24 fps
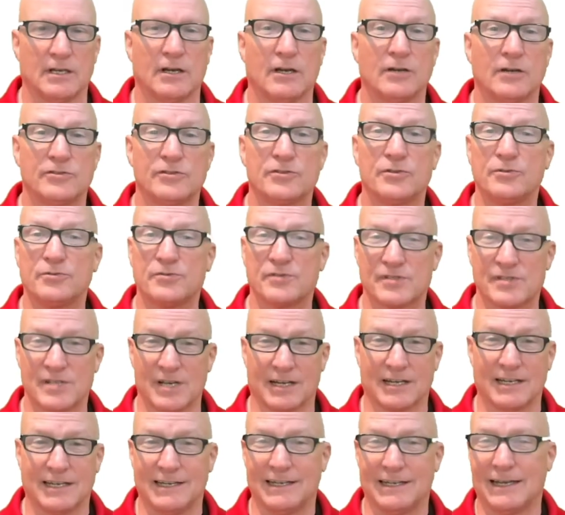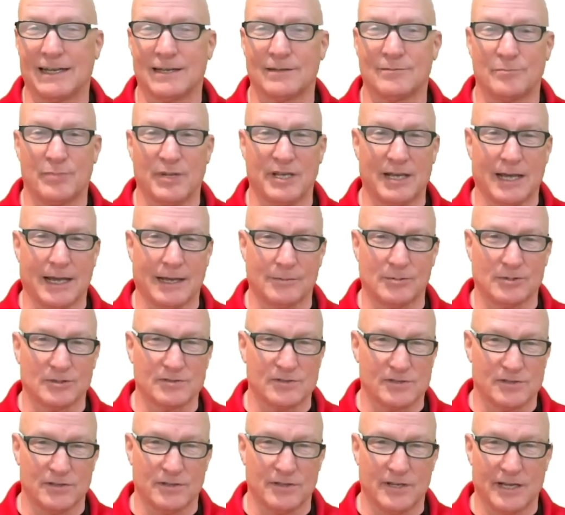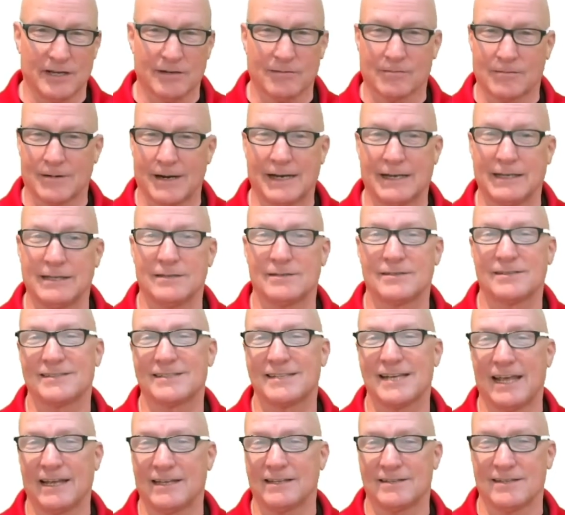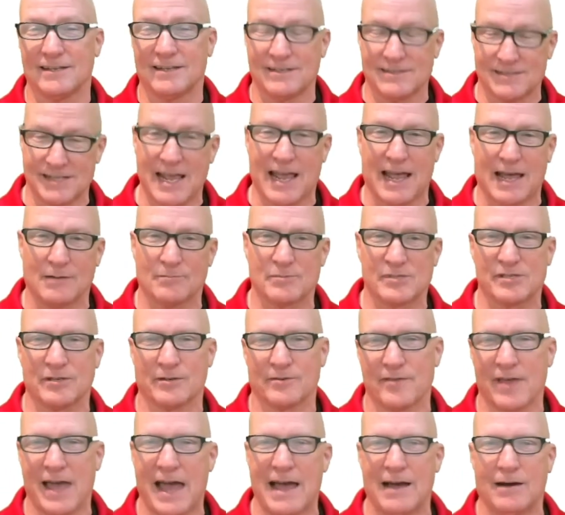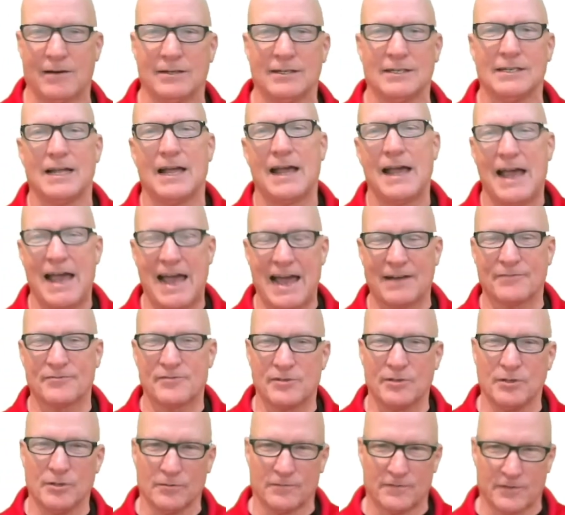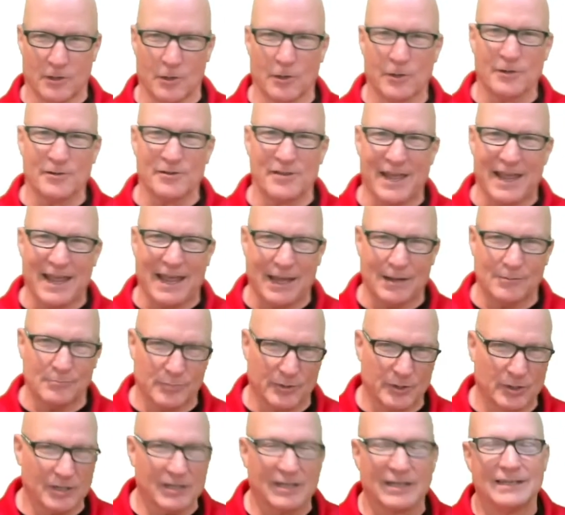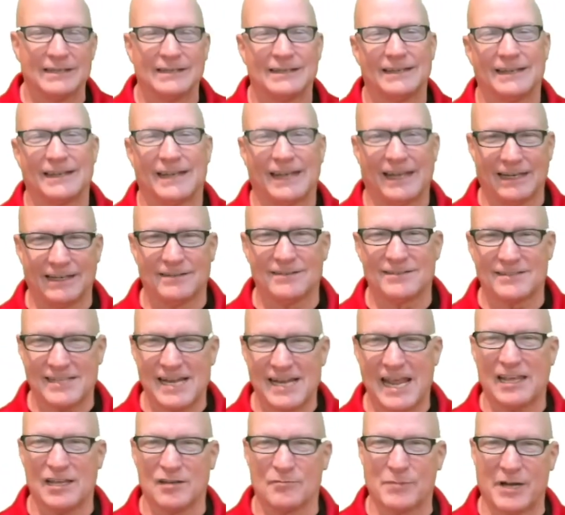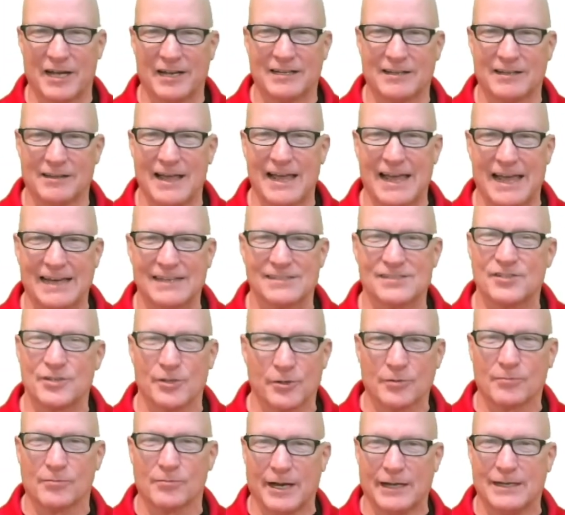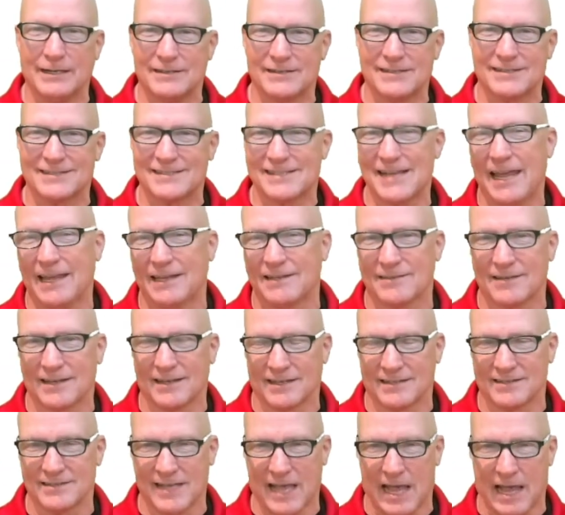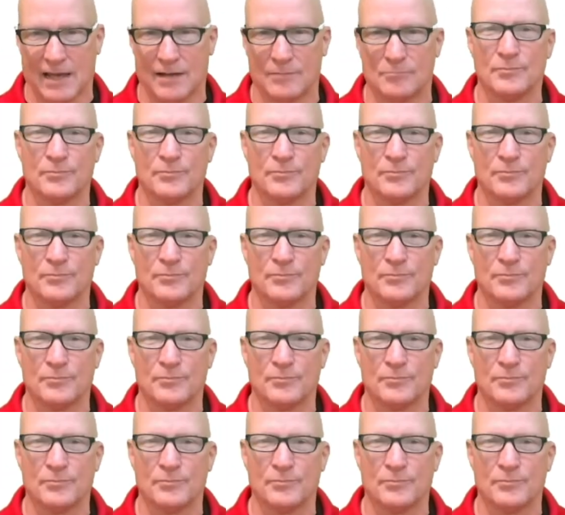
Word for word: to study and be able to get ready to take the exam. So that after you've learned the handbook and taken my class, you're ready to take the exam.